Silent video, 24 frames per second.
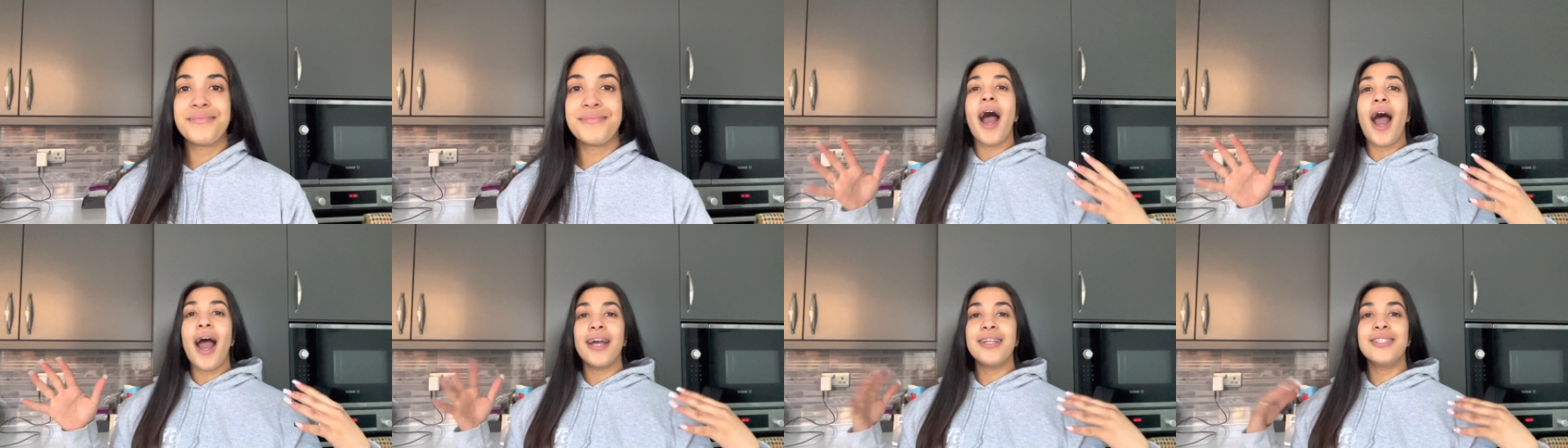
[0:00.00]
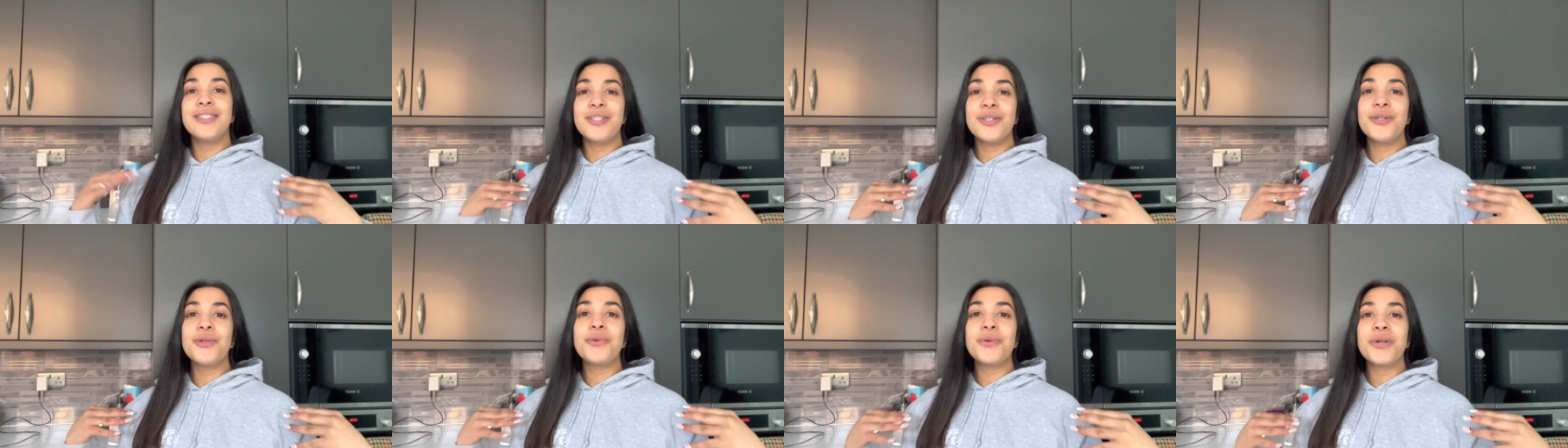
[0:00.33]
I
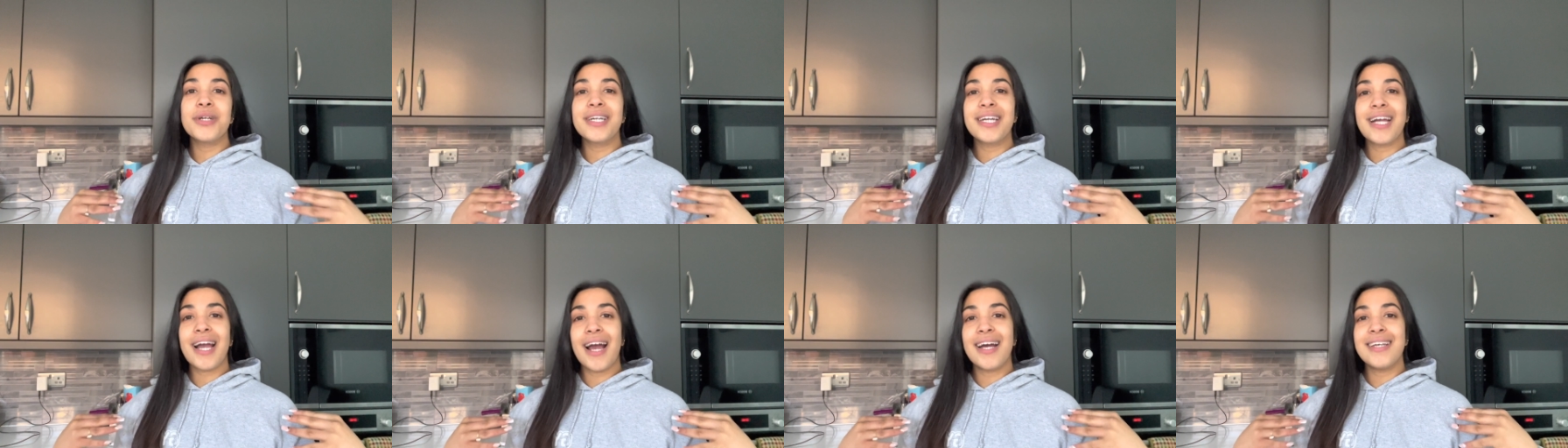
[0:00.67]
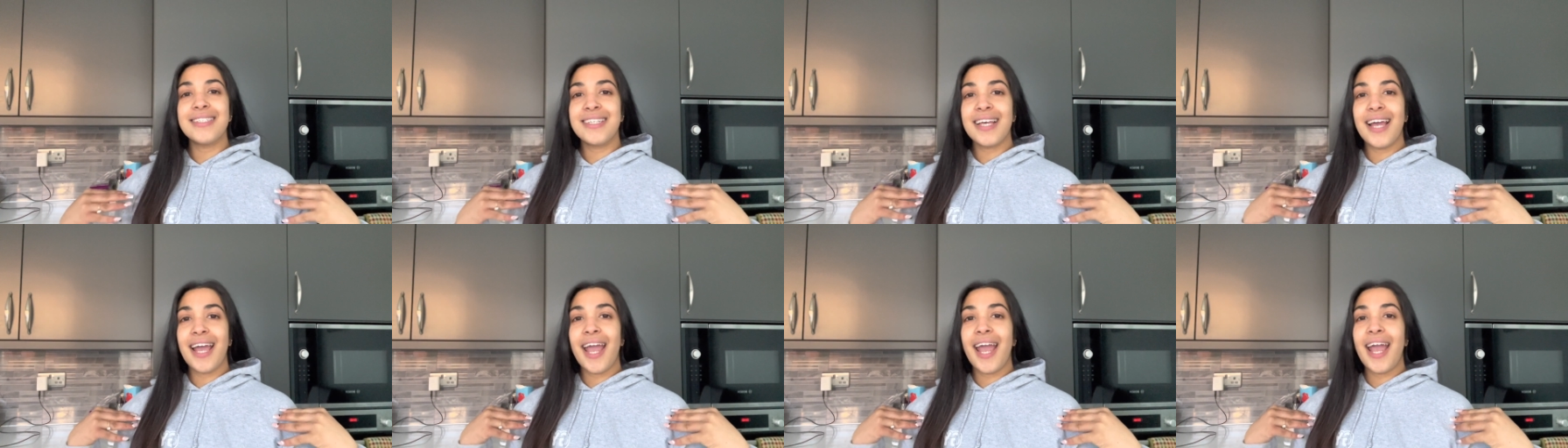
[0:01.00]
do work as
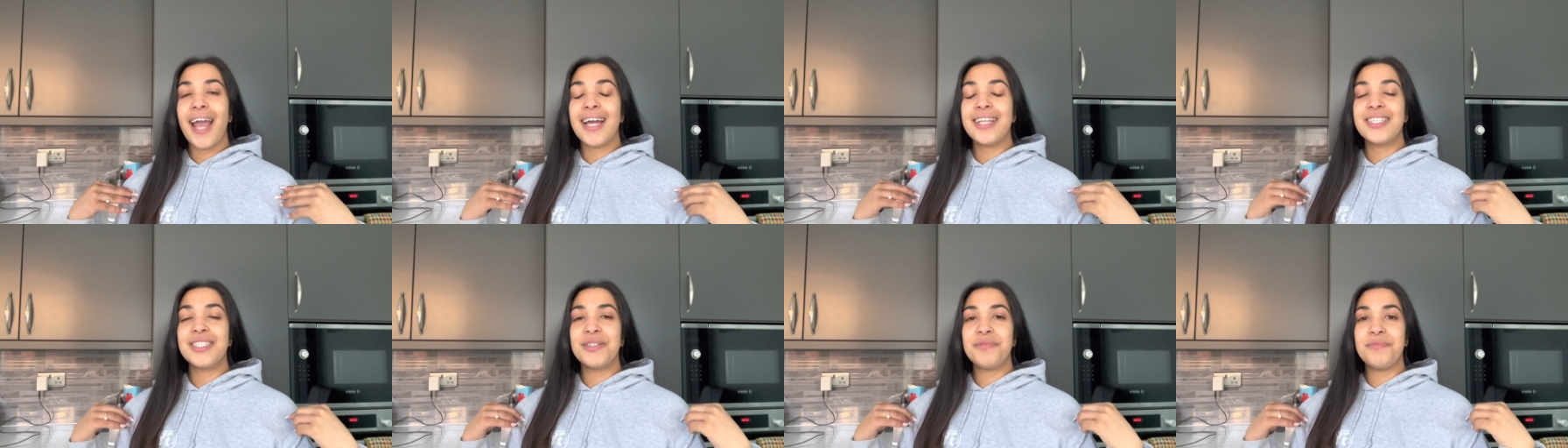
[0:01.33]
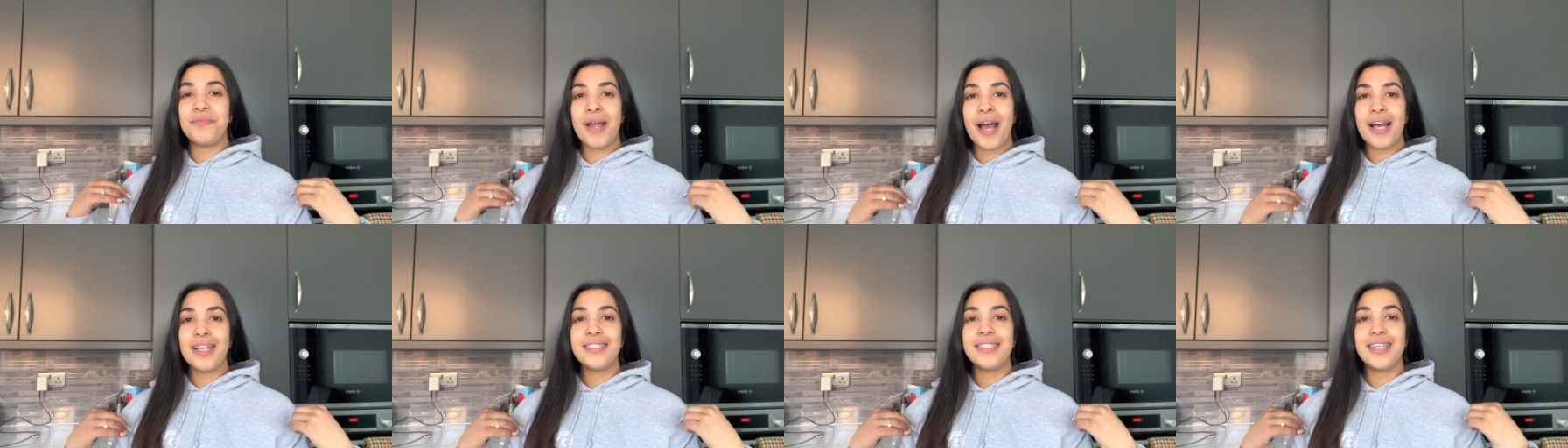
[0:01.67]
a
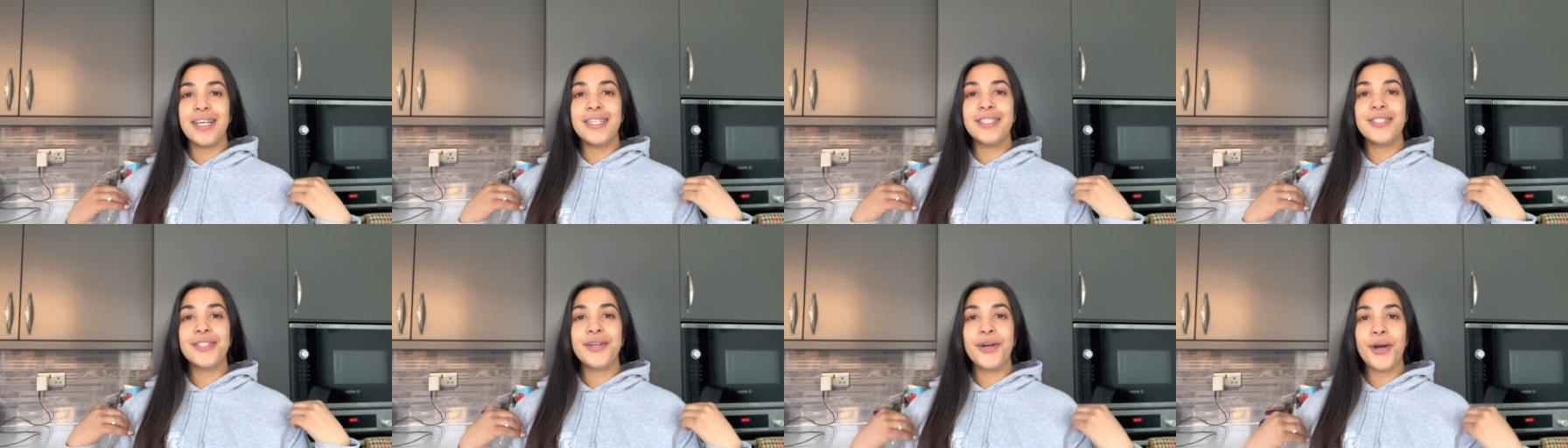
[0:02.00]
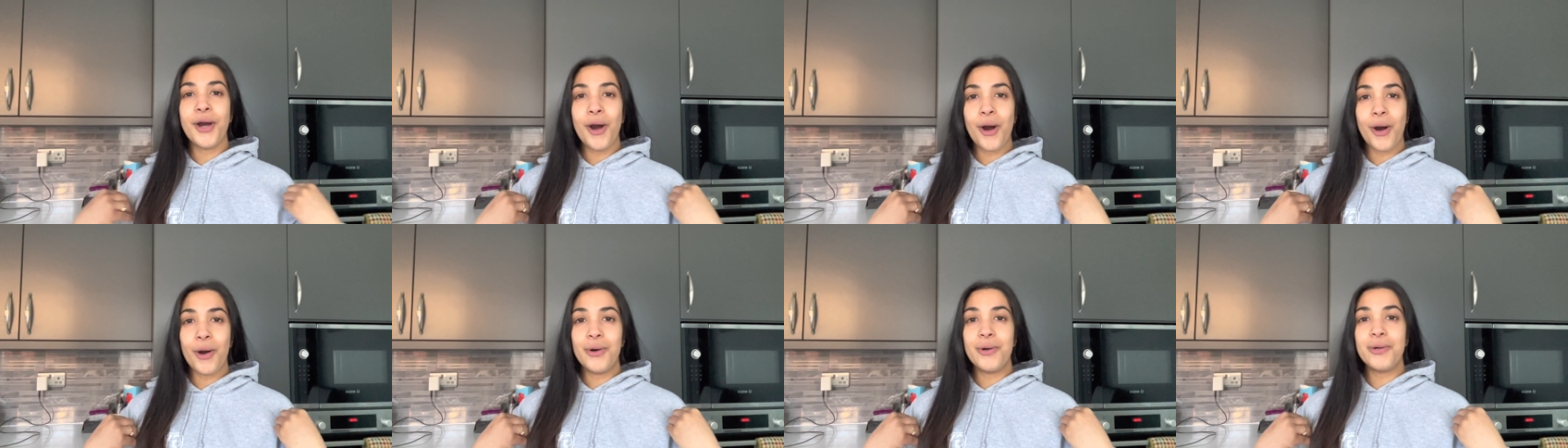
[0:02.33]
gymnastics
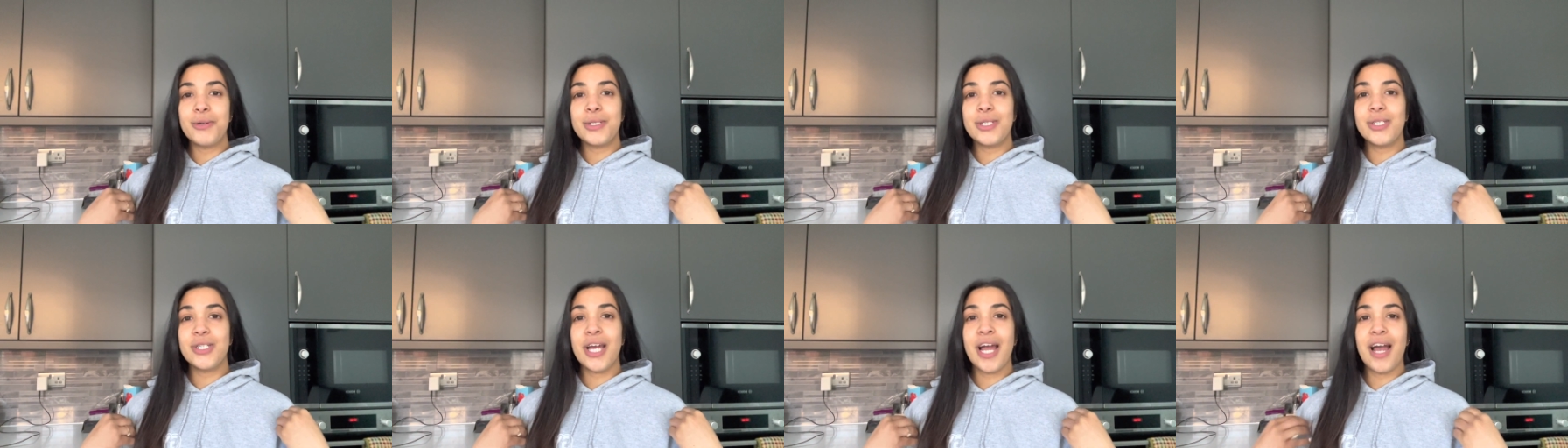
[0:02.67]
coach,